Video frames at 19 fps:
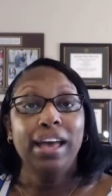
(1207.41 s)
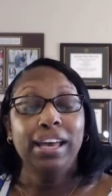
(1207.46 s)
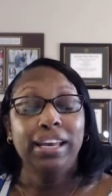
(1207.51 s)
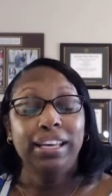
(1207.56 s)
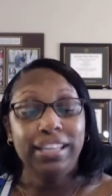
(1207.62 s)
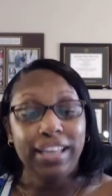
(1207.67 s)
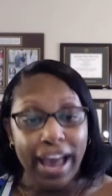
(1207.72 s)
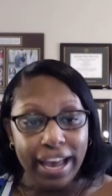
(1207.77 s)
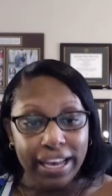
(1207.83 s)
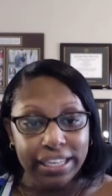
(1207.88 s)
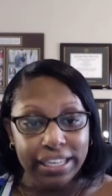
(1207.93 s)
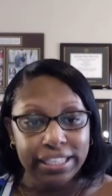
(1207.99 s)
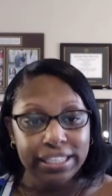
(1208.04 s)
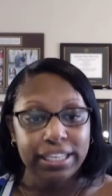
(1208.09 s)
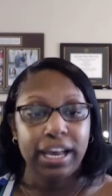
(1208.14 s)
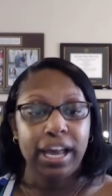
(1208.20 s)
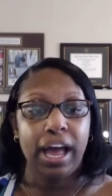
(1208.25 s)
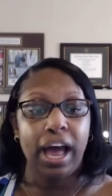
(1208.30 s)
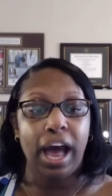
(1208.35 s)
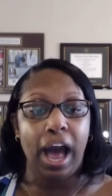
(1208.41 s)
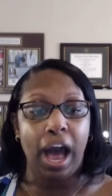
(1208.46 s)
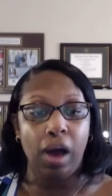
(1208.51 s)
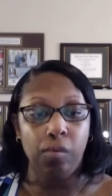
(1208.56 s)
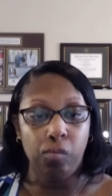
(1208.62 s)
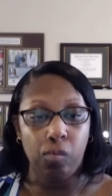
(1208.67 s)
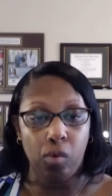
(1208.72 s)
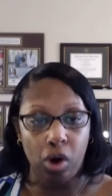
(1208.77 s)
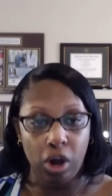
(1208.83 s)
Next, I
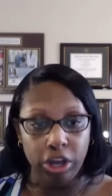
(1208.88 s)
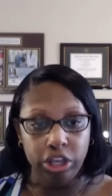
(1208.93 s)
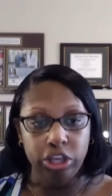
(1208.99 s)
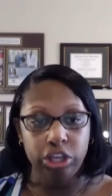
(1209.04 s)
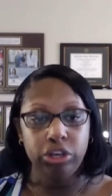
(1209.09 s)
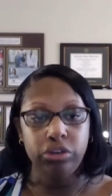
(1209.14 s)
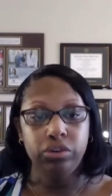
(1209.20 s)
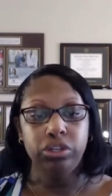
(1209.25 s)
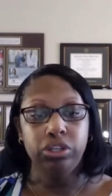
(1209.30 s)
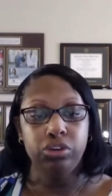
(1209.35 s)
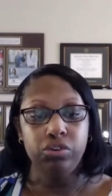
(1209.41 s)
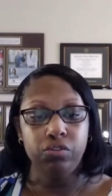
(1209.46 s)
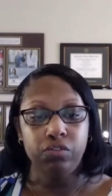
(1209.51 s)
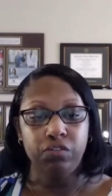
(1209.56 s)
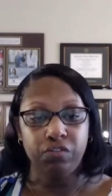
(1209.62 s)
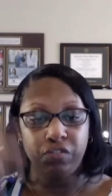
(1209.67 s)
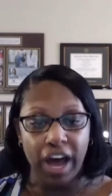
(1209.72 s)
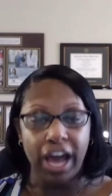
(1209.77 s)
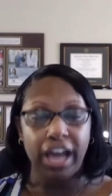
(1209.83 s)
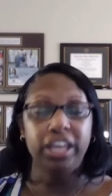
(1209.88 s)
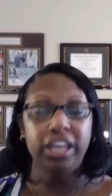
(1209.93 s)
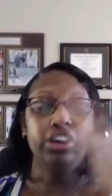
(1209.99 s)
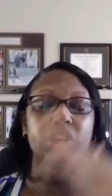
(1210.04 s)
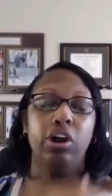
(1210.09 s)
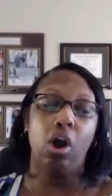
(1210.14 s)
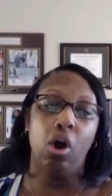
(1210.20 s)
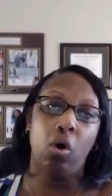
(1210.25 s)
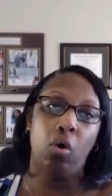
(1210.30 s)
want you to find
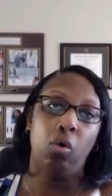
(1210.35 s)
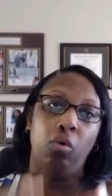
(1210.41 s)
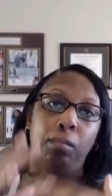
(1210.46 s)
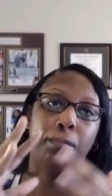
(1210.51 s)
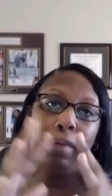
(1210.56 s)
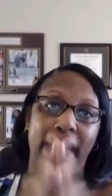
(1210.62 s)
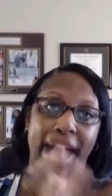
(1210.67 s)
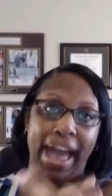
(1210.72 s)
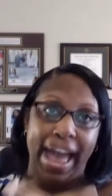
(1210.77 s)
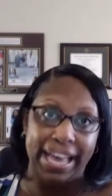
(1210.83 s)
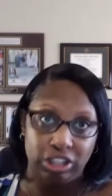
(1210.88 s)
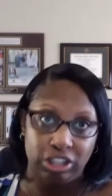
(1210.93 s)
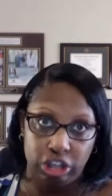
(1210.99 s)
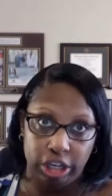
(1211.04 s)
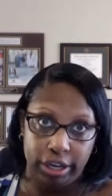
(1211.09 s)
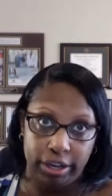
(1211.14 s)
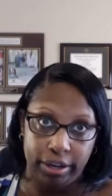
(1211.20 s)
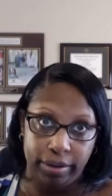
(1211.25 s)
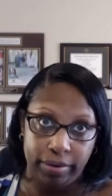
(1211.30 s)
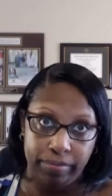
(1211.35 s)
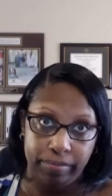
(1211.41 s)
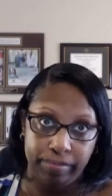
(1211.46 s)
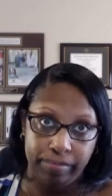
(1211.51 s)
your own passion.